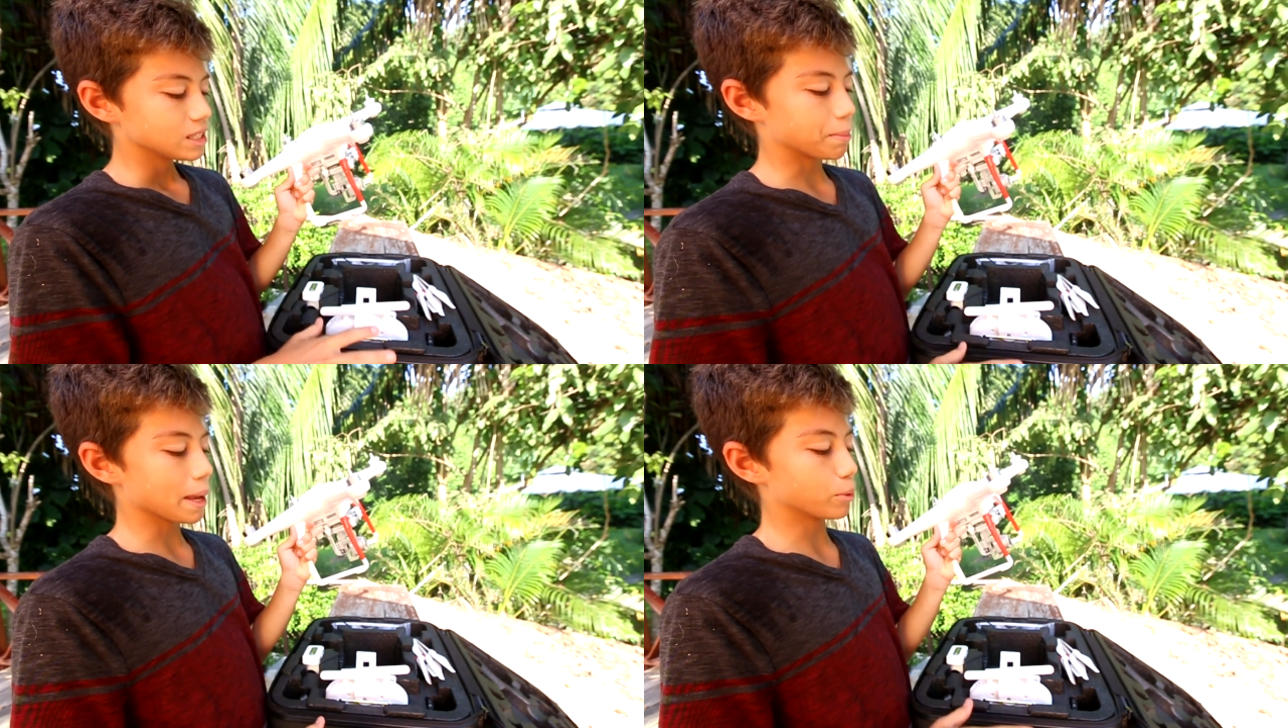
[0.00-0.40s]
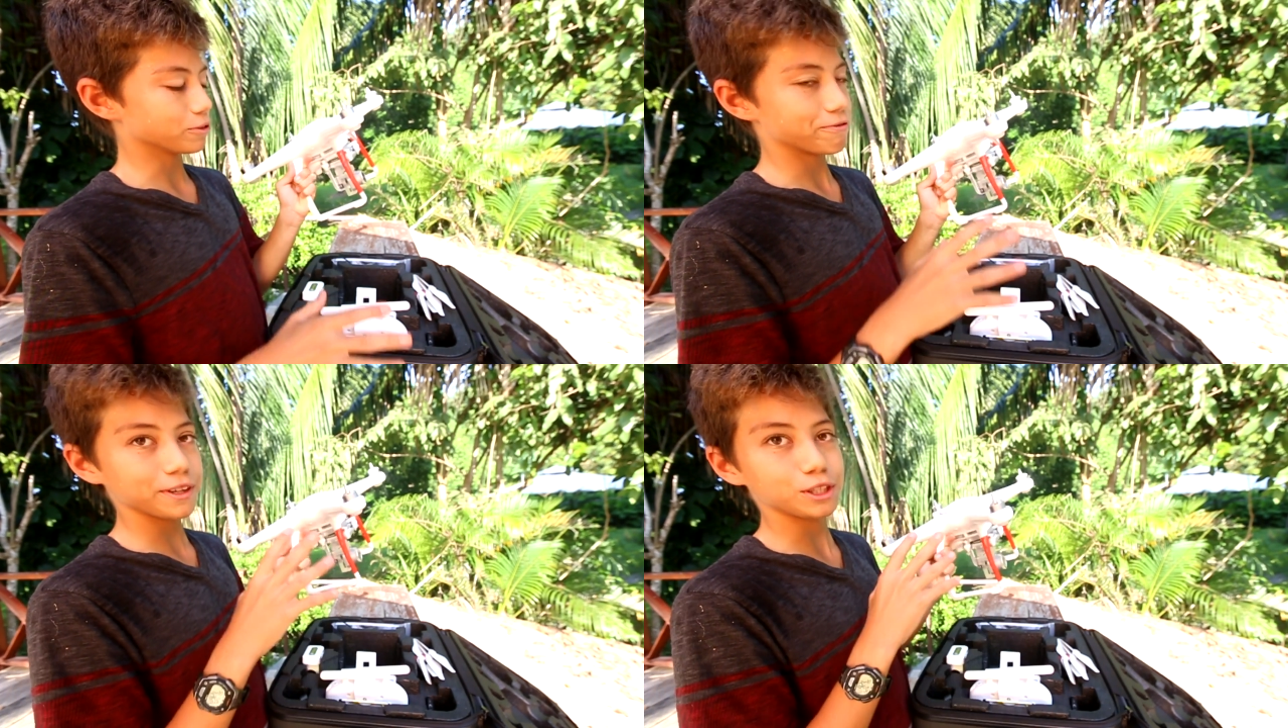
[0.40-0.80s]
to be able
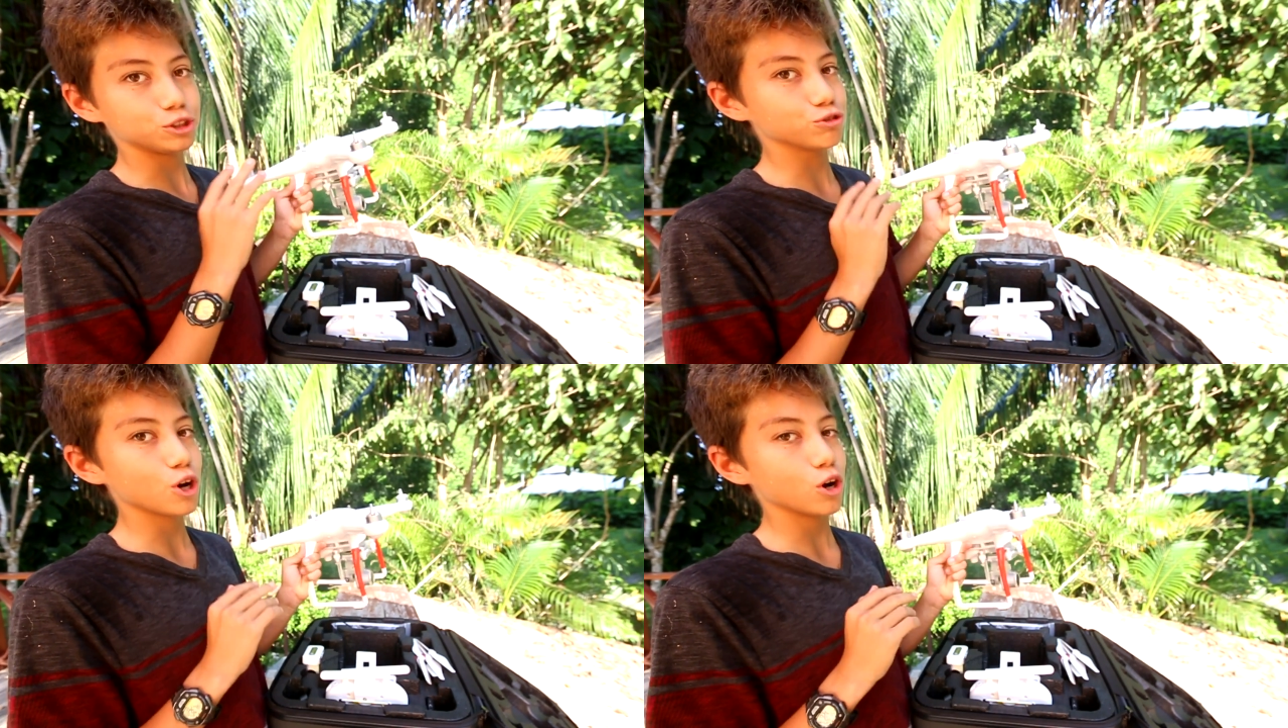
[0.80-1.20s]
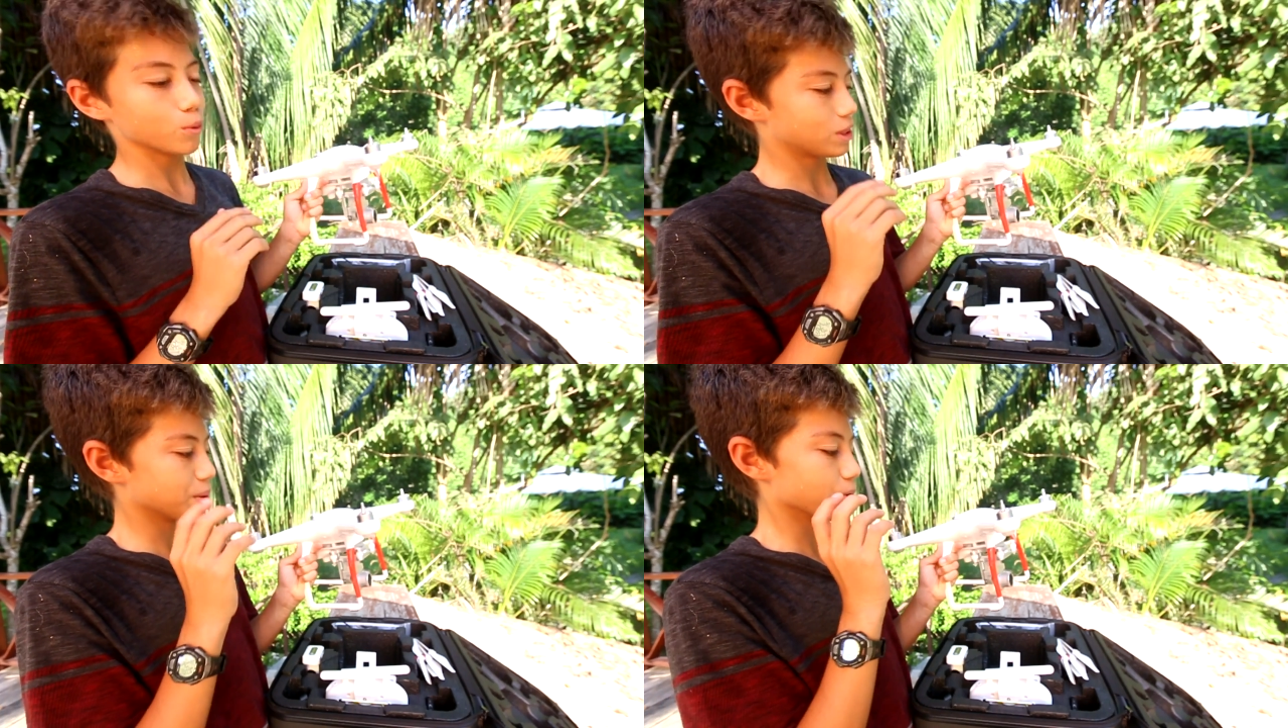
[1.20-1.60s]
to fit the drone
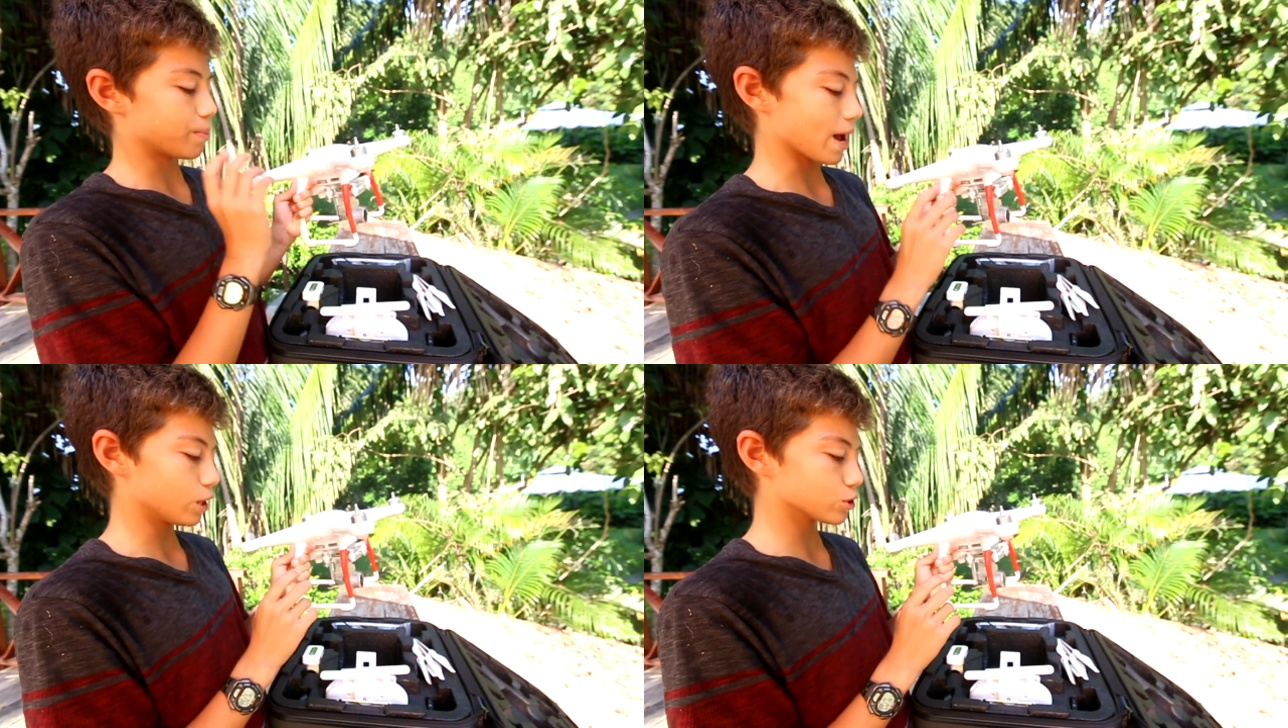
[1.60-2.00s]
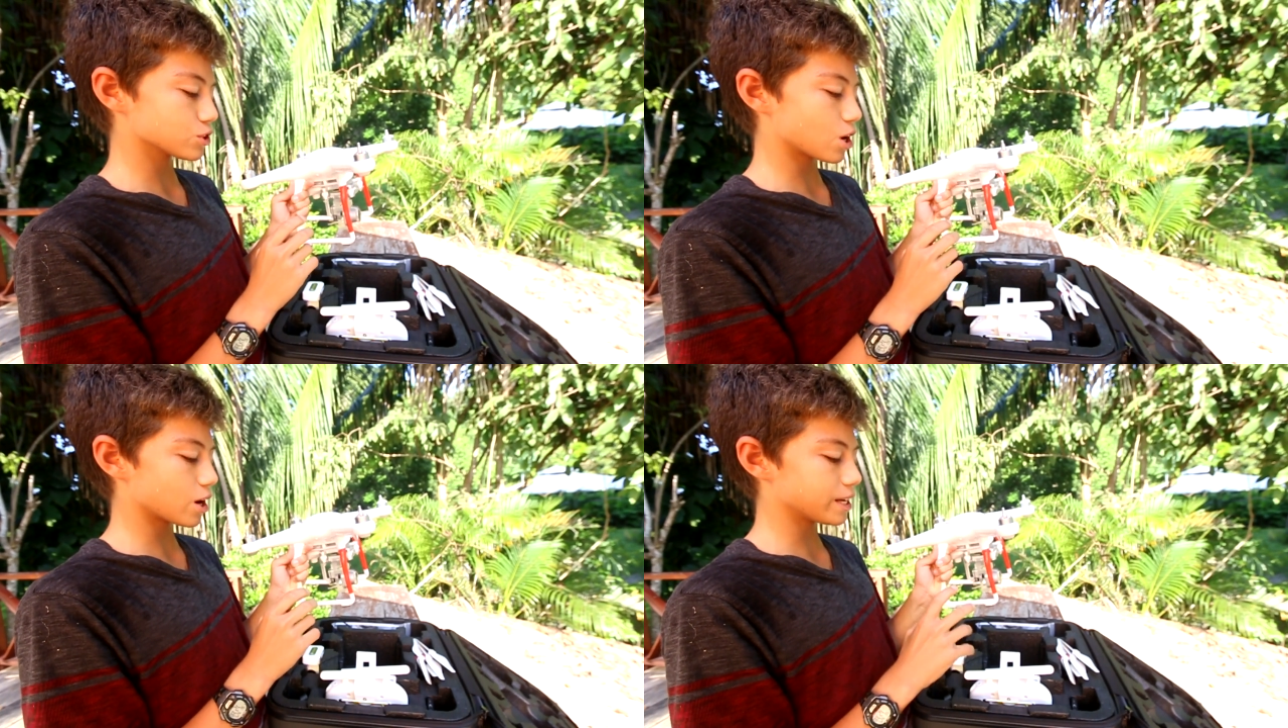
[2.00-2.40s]
with the
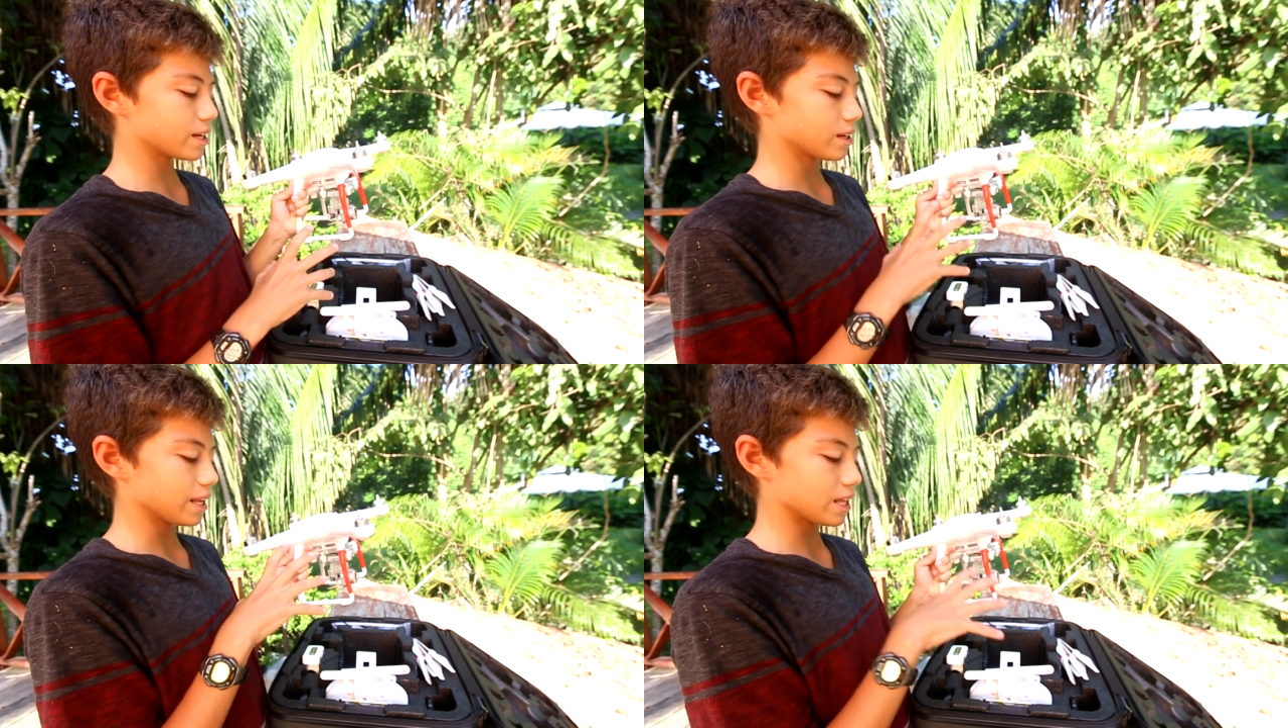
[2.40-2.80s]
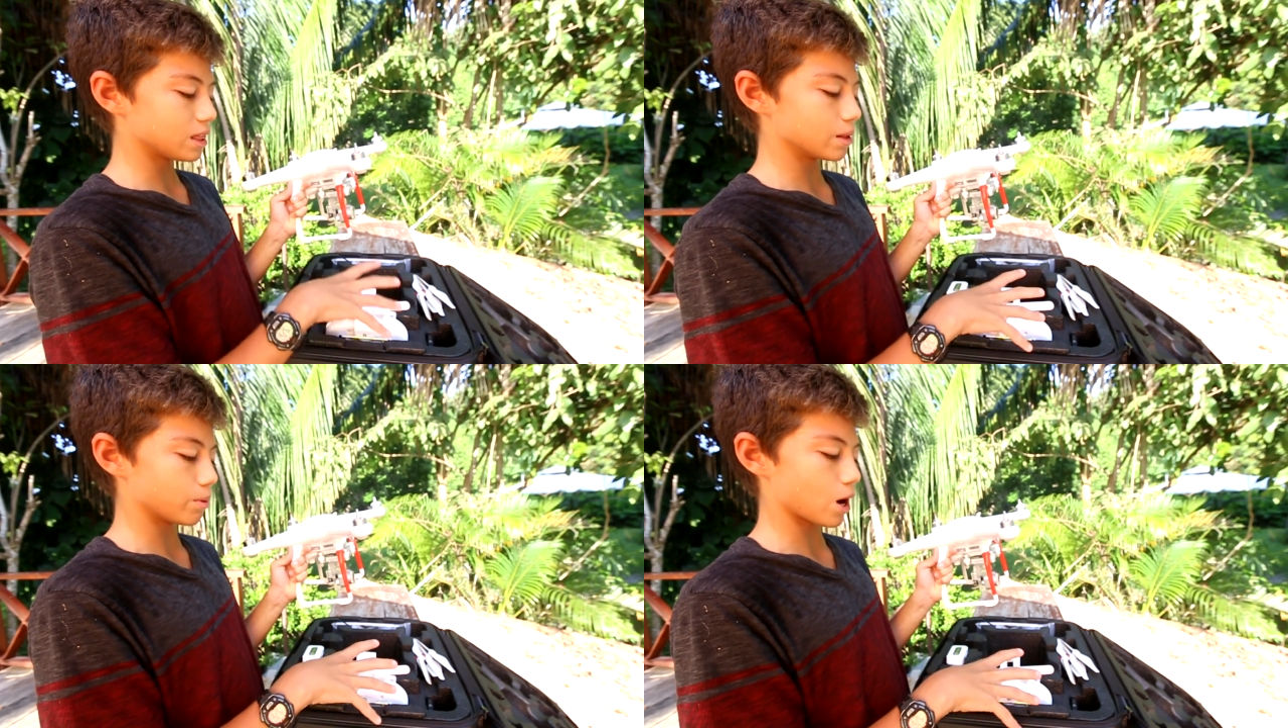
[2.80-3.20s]
propellers on it
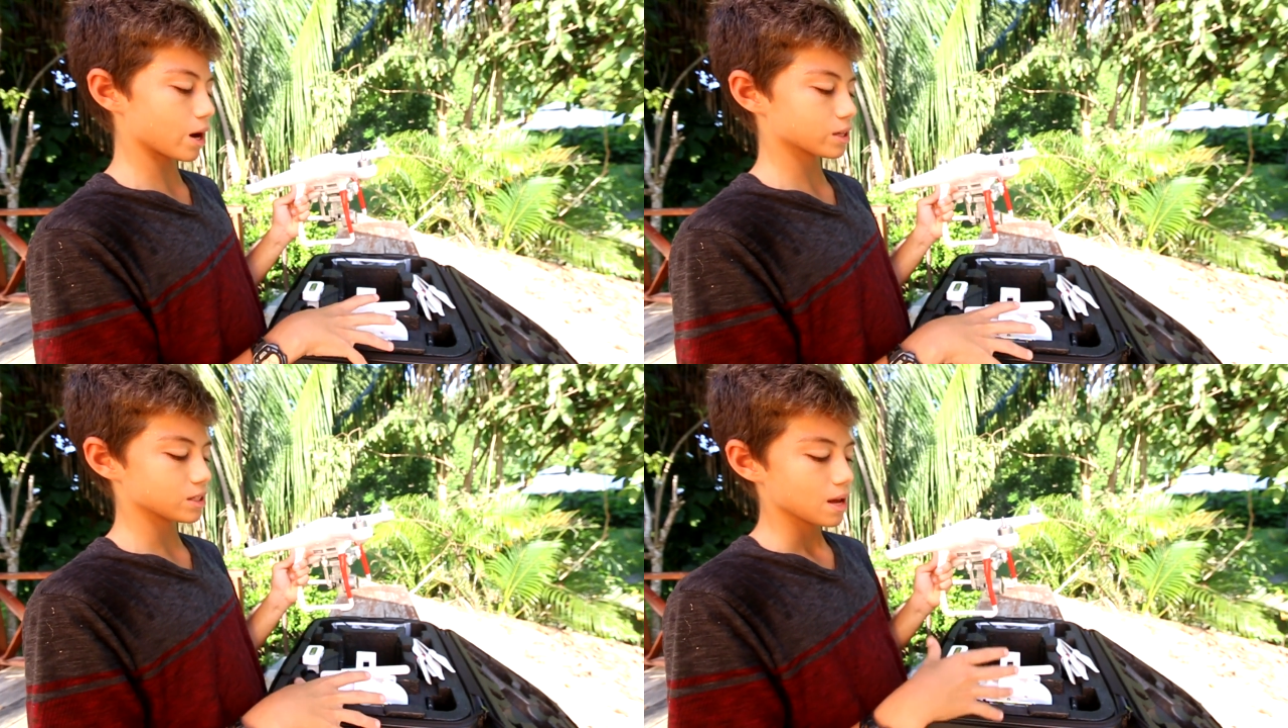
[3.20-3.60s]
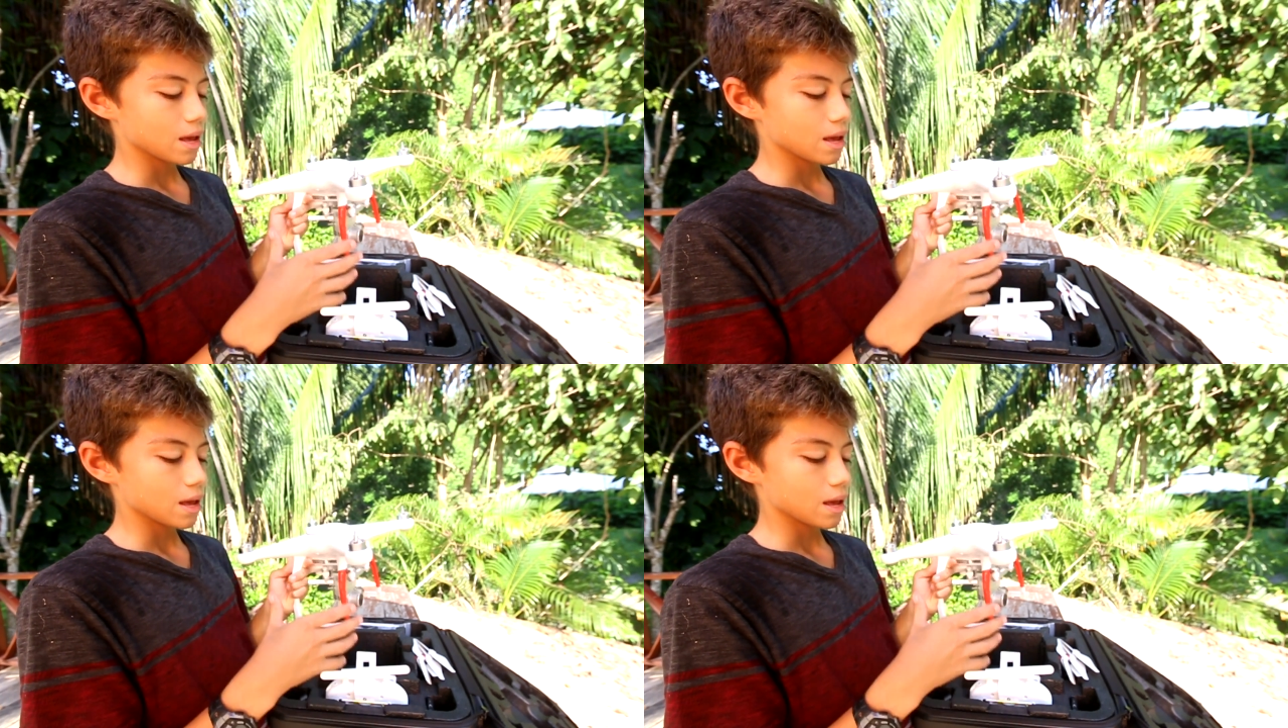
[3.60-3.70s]
in the box.